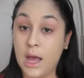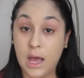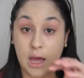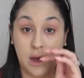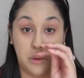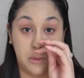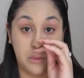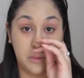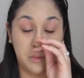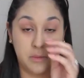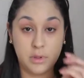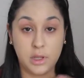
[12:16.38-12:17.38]
how
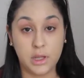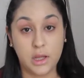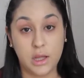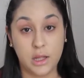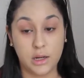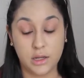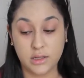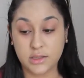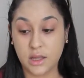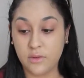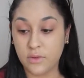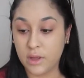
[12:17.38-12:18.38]
it
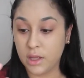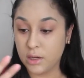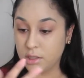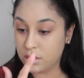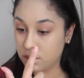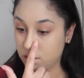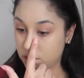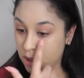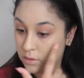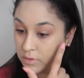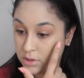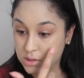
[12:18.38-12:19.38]
looks. If it
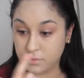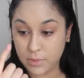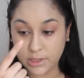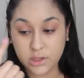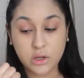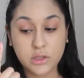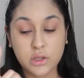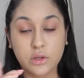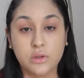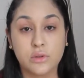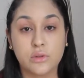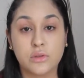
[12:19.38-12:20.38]
covers the dark
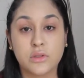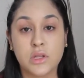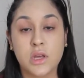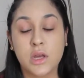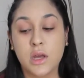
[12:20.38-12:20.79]
circles,